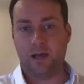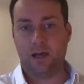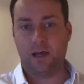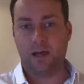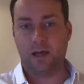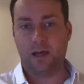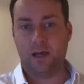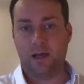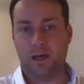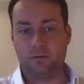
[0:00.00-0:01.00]
running
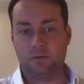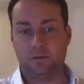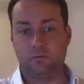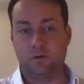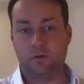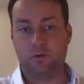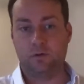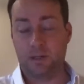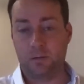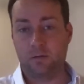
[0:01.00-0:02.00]
out to
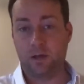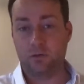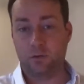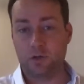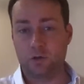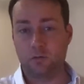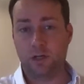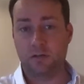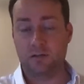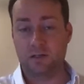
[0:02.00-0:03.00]
run probably some of our
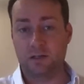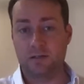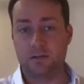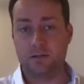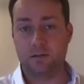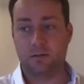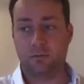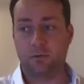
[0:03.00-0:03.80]
traditional length seasons.